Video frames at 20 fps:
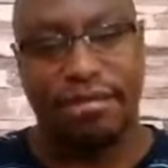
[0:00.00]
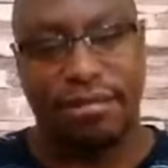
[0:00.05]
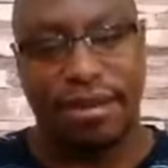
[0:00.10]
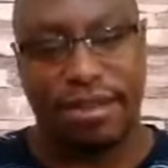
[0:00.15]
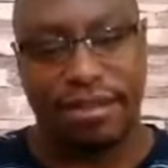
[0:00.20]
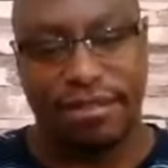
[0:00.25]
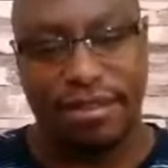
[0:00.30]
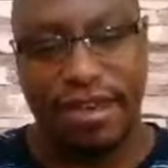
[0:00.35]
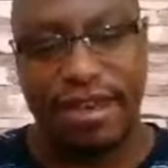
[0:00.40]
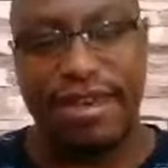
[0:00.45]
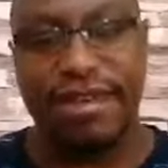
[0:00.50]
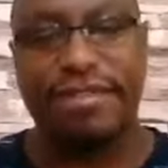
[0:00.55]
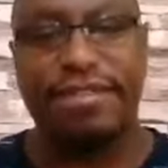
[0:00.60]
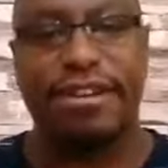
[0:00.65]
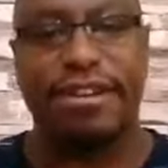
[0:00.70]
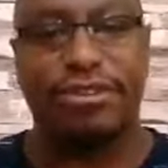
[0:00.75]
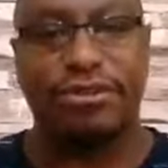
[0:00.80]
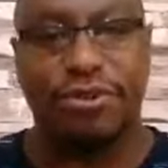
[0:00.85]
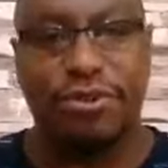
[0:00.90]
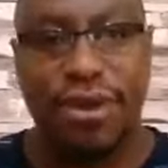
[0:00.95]
but they
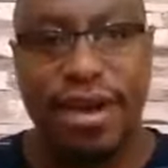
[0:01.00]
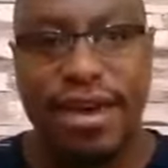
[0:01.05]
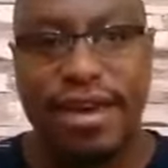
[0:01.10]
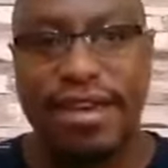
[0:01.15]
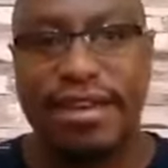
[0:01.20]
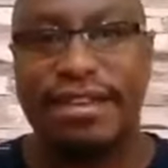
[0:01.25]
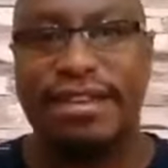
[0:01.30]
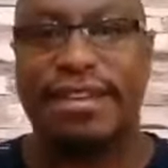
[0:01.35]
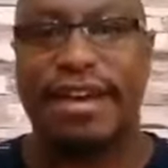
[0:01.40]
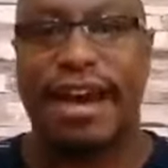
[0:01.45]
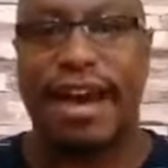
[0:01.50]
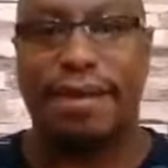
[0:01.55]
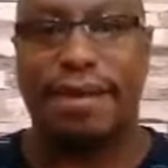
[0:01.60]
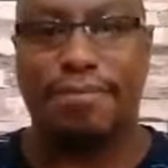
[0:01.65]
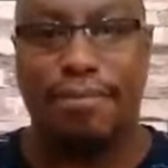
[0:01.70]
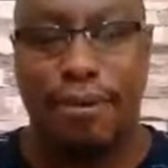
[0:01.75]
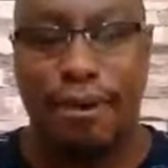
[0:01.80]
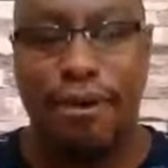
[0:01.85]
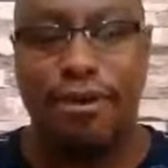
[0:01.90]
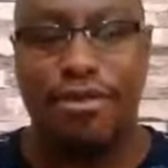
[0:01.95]
that wait
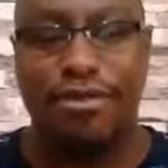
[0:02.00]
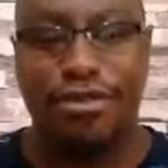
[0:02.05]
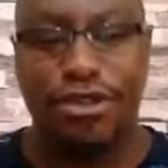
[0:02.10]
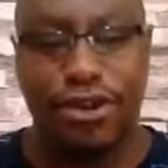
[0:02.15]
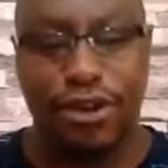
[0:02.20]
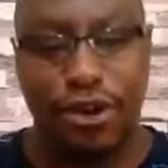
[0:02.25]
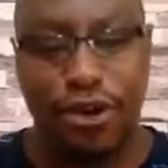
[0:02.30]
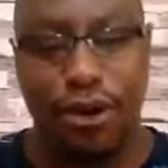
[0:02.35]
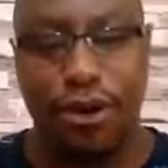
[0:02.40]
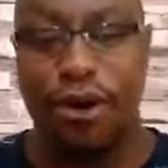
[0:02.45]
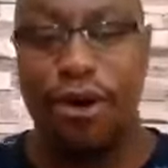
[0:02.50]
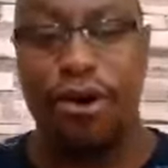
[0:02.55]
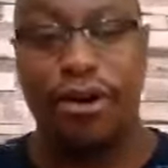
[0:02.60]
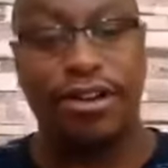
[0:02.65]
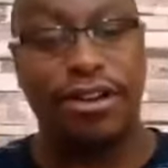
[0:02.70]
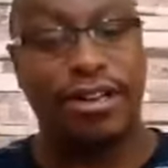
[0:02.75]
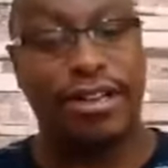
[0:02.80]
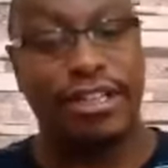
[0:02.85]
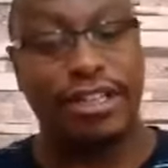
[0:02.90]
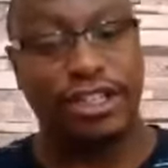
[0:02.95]
upon the
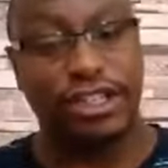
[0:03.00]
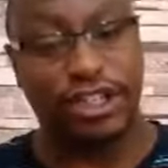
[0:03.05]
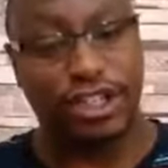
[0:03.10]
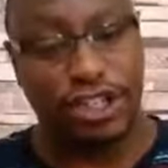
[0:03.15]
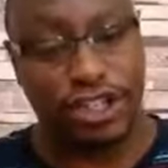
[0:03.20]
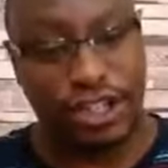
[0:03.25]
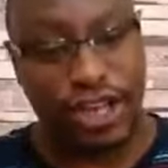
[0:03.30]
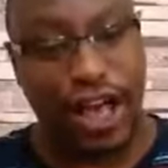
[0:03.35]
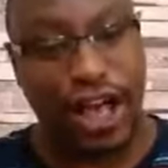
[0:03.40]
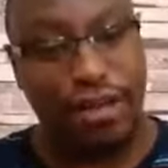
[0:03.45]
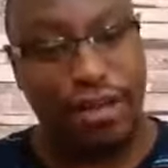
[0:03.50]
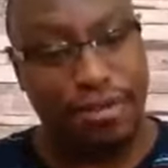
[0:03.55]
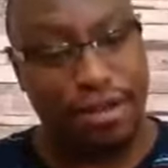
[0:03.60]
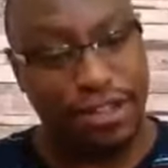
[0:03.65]
Lord shall